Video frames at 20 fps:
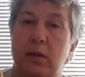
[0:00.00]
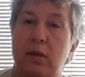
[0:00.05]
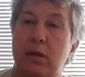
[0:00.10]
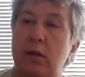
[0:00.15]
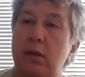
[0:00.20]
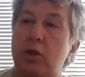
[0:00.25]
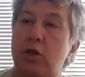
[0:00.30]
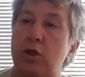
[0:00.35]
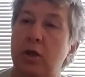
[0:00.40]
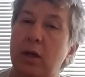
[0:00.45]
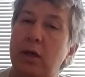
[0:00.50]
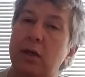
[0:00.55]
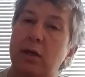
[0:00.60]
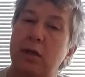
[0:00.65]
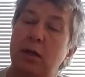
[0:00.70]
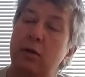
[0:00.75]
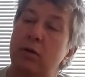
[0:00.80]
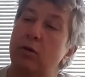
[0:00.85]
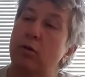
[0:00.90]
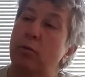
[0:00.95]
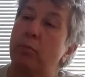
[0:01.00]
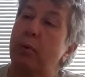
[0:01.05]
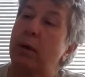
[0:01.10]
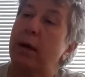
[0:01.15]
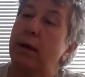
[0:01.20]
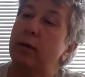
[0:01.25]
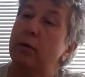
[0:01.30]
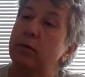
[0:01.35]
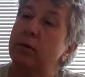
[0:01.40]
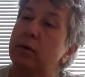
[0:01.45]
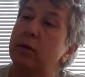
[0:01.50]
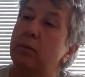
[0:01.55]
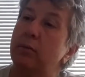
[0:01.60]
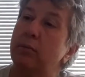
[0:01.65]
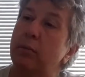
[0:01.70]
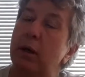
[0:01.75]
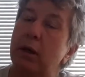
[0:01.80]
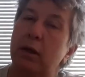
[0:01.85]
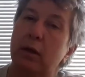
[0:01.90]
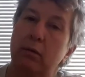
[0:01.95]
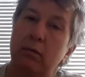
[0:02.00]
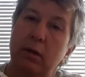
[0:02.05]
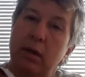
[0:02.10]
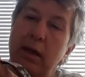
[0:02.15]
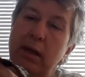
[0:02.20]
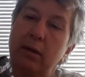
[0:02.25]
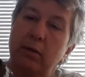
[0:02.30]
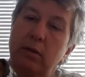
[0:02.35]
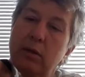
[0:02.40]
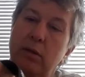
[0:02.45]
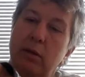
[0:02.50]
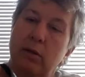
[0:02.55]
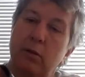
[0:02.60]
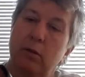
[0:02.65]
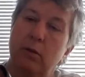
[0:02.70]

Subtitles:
It's just under a pound by 3 ounces,